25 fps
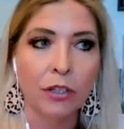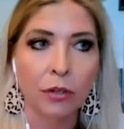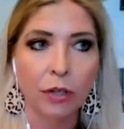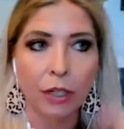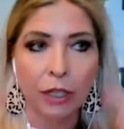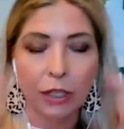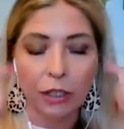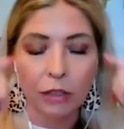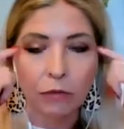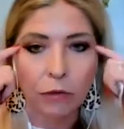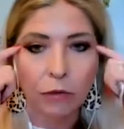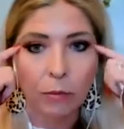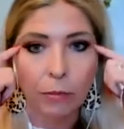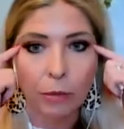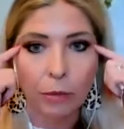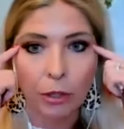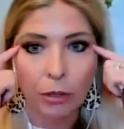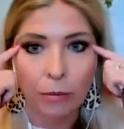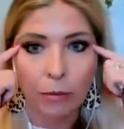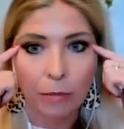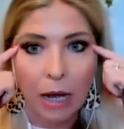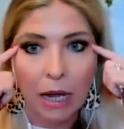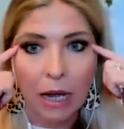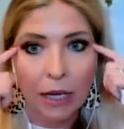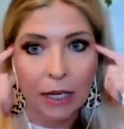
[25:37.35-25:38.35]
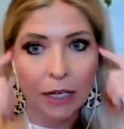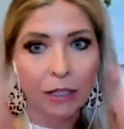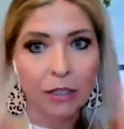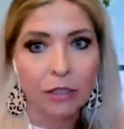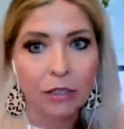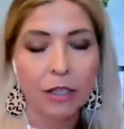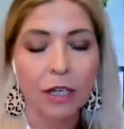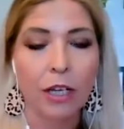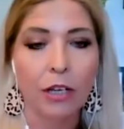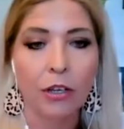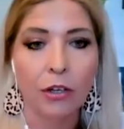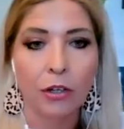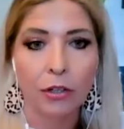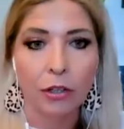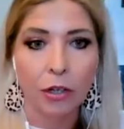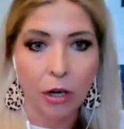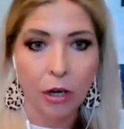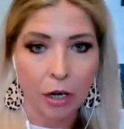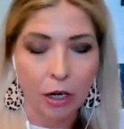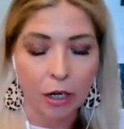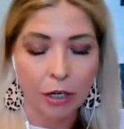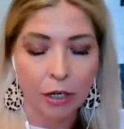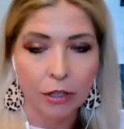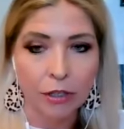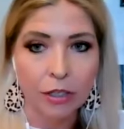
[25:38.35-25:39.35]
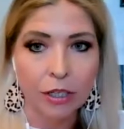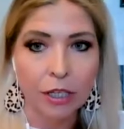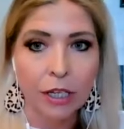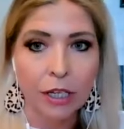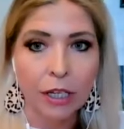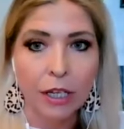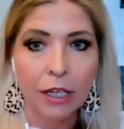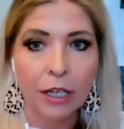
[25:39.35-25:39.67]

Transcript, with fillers: transform your mind and your heart,